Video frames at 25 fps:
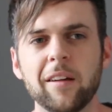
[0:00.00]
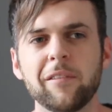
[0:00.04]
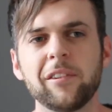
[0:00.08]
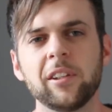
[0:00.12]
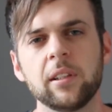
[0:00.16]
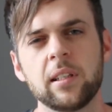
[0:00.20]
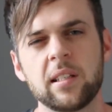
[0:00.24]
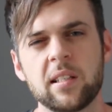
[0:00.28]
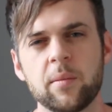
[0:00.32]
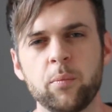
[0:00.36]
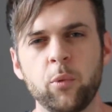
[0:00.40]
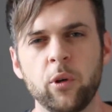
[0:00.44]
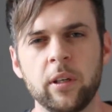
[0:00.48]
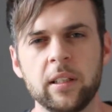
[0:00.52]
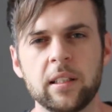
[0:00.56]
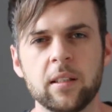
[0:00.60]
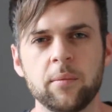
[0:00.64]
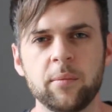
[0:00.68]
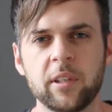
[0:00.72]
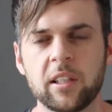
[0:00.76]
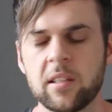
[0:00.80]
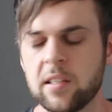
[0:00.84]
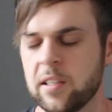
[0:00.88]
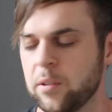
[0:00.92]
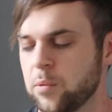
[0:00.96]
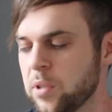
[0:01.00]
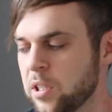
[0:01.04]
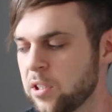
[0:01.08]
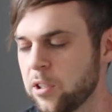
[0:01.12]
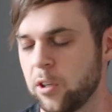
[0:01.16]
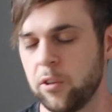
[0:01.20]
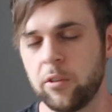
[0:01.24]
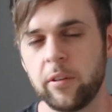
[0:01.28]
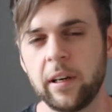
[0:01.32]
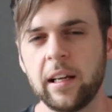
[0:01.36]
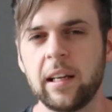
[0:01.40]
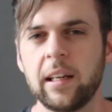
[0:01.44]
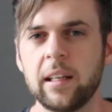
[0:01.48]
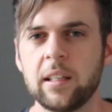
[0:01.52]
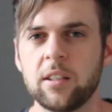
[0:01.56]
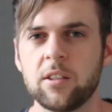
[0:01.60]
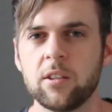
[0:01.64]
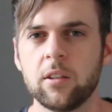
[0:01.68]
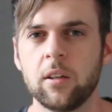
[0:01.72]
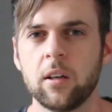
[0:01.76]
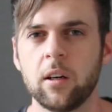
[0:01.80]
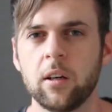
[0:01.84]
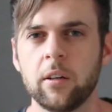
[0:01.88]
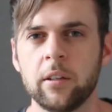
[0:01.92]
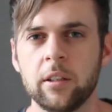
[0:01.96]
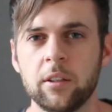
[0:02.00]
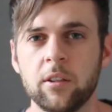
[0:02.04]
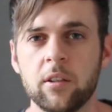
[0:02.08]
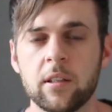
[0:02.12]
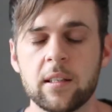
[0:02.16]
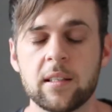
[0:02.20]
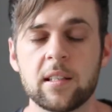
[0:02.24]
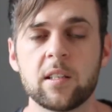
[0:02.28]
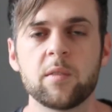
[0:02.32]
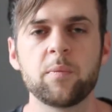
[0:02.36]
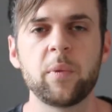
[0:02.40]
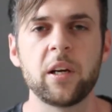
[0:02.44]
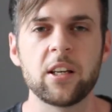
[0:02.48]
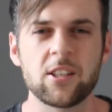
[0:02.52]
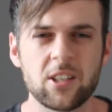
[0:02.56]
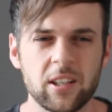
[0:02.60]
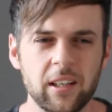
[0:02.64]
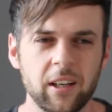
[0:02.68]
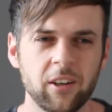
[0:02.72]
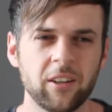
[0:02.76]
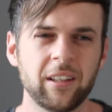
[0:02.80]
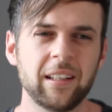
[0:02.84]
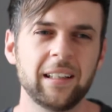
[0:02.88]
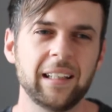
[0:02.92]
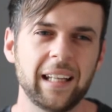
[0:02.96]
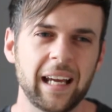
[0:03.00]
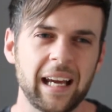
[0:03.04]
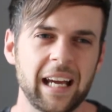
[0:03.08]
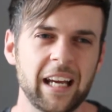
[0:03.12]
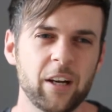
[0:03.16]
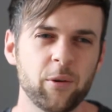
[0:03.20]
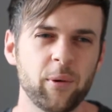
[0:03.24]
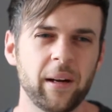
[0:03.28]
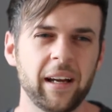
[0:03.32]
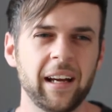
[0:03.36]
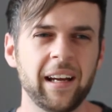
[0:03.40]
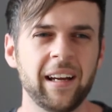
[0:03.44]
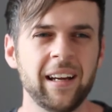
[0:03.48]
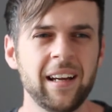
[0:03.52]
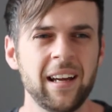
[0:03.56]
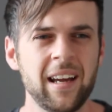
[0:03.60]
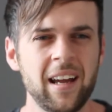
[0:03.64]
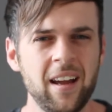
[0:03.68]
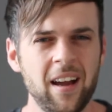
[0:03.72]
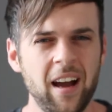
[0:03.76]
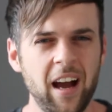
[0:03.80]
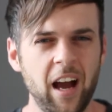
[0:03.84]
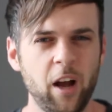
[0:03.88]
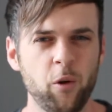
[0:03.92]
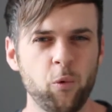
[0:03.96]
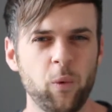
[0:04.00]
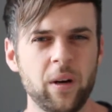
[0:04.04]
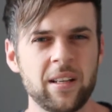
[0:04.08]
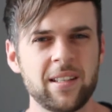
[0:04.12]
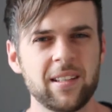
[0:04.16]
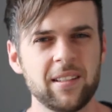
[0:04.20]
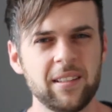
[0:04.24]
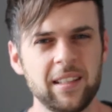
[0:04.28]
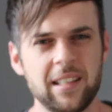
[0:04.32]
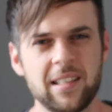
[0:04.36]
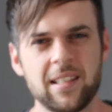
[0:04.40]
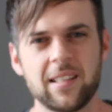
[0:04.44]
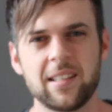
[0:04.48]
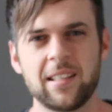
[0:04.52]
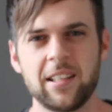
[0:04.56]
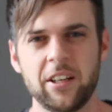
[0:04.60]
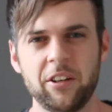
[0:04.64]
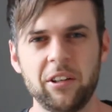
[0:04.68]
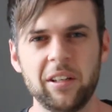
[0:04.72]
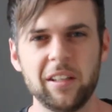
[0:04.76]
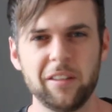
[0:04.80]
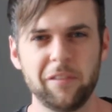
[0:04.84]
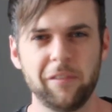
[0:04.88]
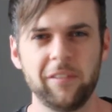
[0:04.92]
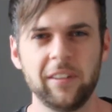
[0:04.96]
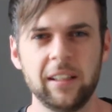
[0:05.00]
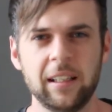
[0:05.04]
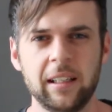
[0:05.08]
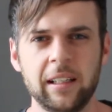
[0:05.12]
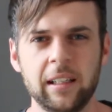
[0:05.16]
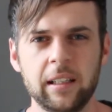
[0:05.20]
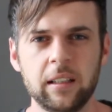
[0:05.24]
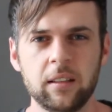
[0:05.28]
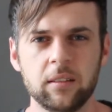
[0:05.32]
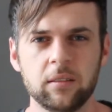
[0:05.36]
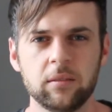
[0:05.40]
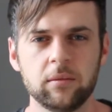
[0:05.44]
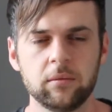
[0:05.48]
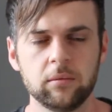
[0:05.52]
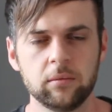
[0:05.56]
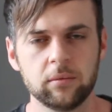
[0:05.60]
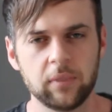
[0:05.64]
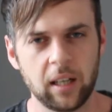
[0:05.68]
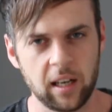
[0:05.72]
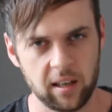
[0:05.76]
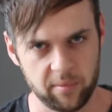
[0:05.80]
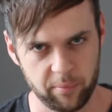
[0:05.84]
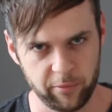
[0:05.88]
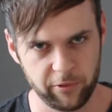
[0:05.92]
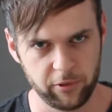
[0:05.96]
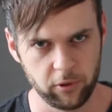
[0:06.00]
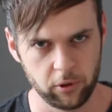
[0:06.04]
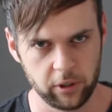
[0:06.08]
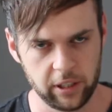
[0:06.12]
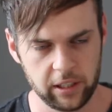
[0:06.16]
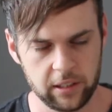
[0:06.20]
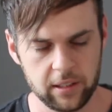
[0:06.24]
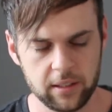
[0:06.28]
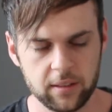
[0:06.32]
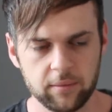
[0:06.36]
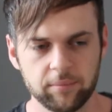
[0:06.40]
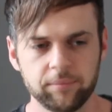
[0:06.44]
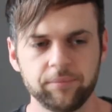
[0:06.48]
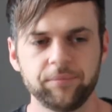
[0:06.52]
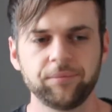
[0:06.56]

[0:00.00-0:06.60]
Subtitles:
feel disappointed because you were so ready to go and do this, especially on a day where I wasn't necessarily feeling up for it.